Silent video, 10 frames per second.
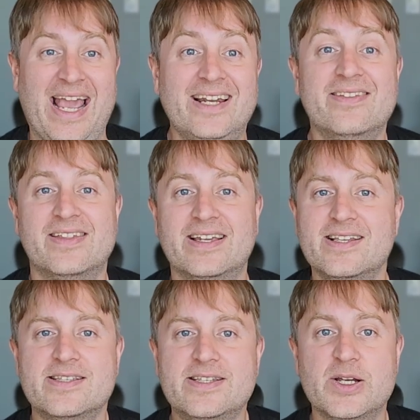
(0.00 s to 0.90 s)
anything
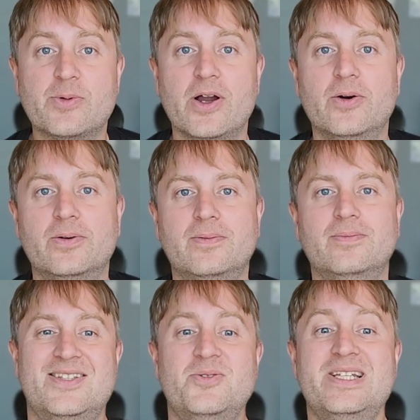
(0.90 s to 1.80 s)
is 0.
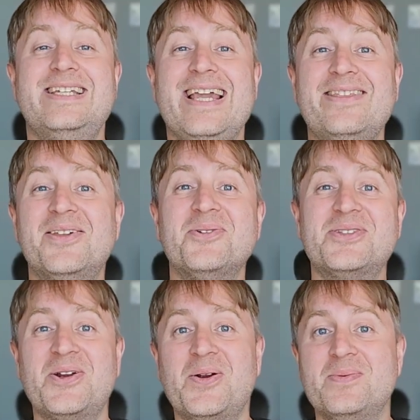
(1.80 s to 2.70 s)
So to get those
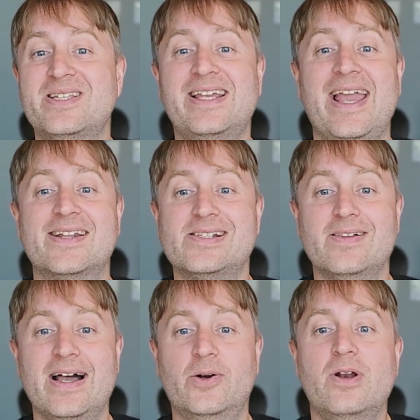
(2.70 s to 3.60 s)
terms to cancel
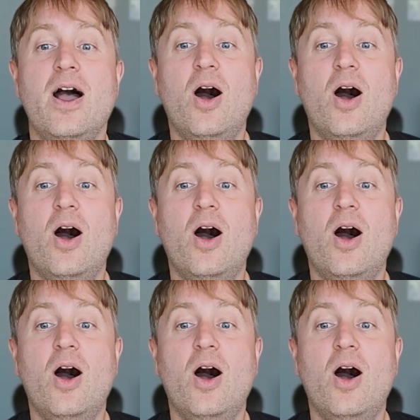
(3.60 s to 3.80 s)
out,